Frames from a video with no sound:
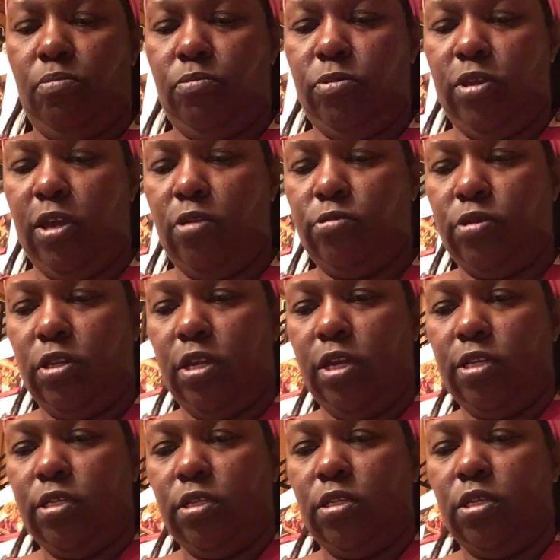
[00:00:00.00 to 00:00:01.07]
Potatoes are
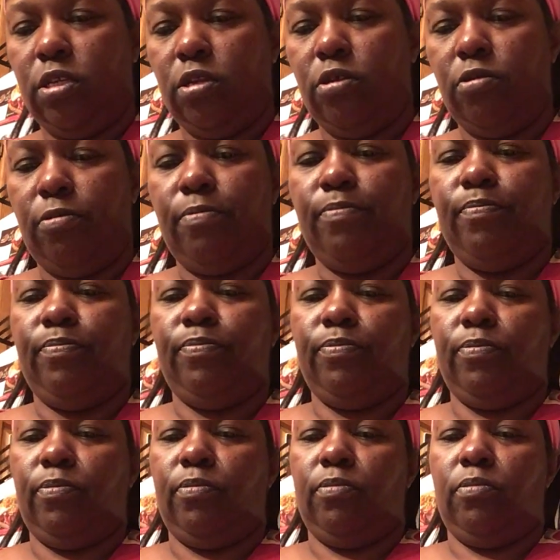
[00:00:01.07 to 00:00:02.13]
nice and tender,
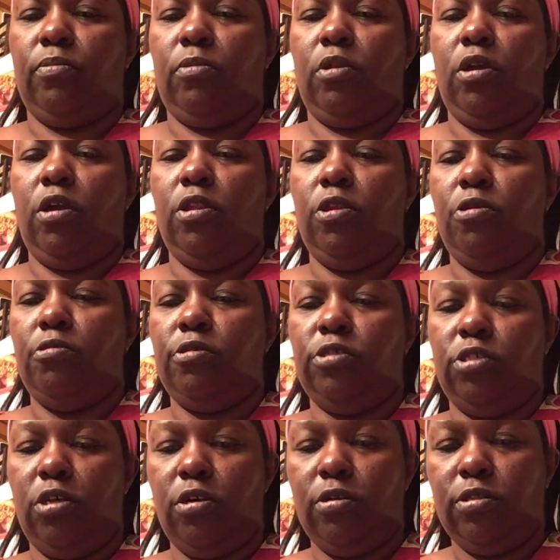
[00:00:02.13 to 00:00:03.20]
and they're in
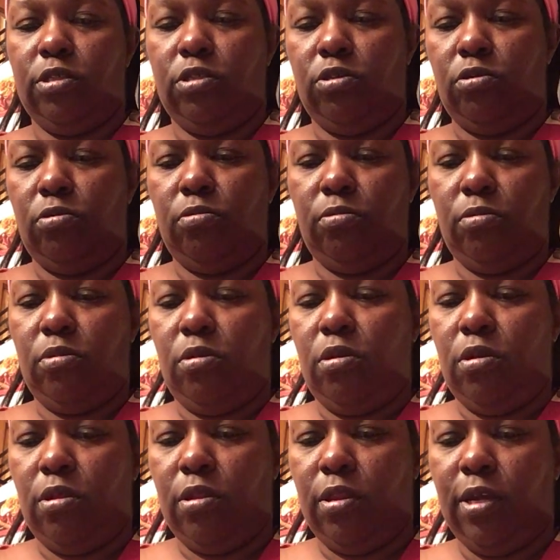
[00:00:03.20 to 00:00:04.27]
chunks too.
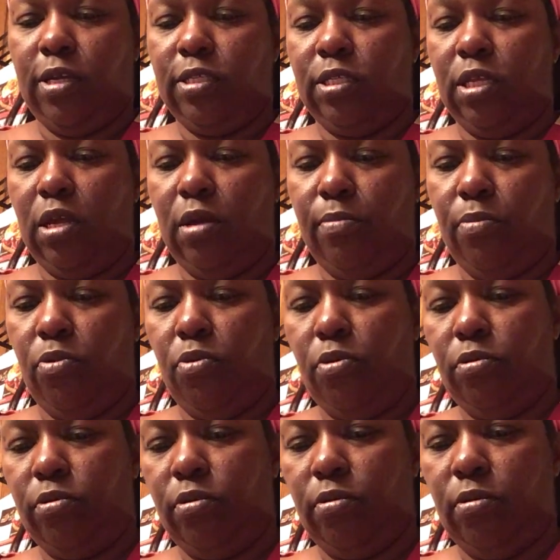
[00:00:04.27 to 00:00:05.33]
Like I said, I
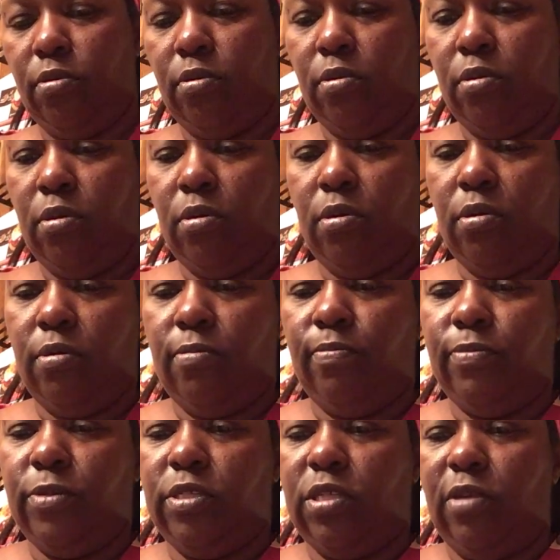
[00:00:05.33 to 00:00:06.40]
boiled
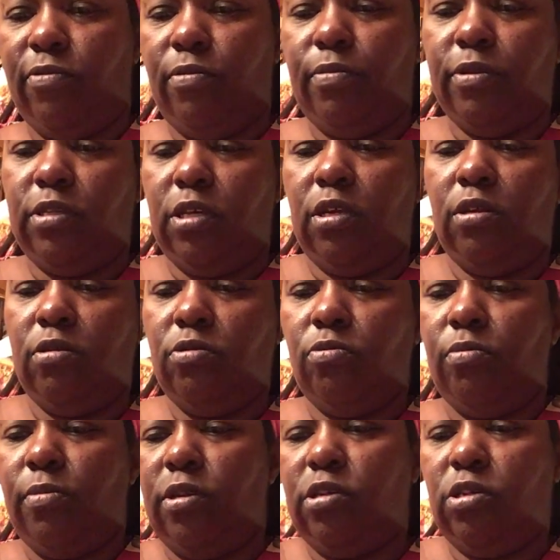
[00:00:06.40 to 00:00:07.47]
7 potatoes
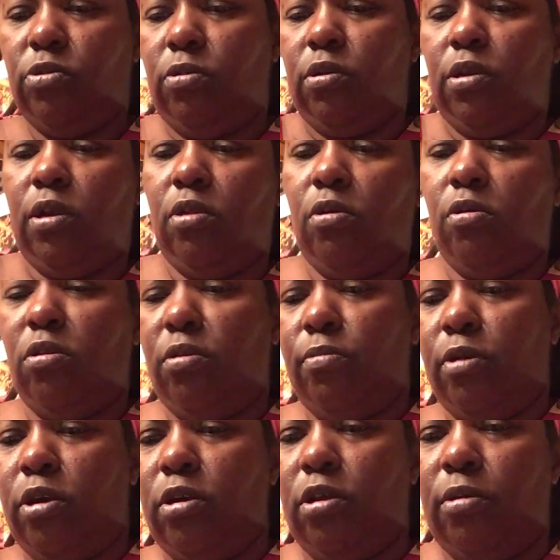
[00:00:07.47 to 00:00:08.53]
and make sure I got all of them
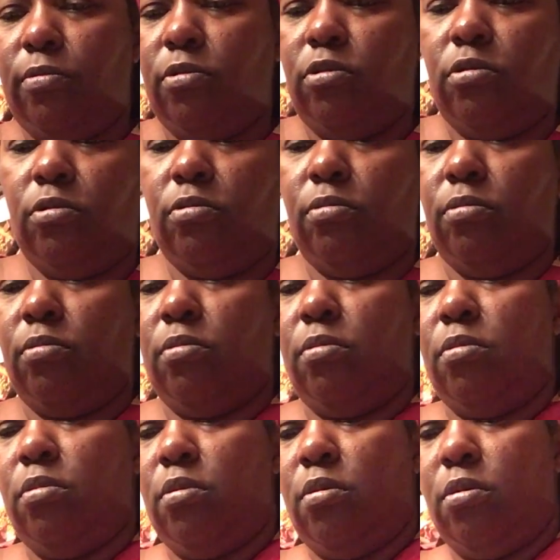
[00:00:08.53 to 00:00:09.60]
cut.
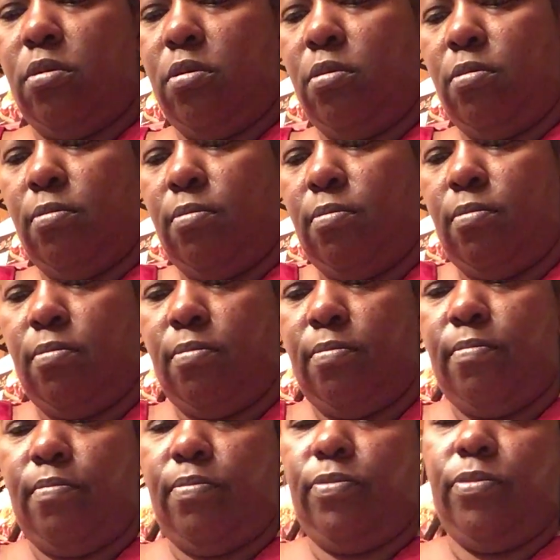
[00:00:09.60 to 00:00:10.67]

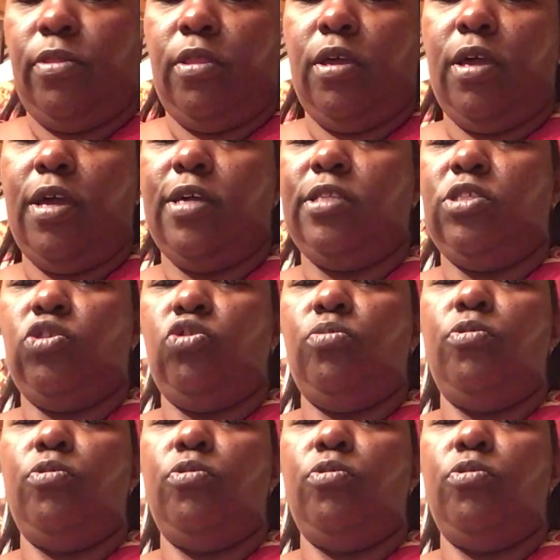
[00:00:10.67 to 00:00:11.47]
I got 2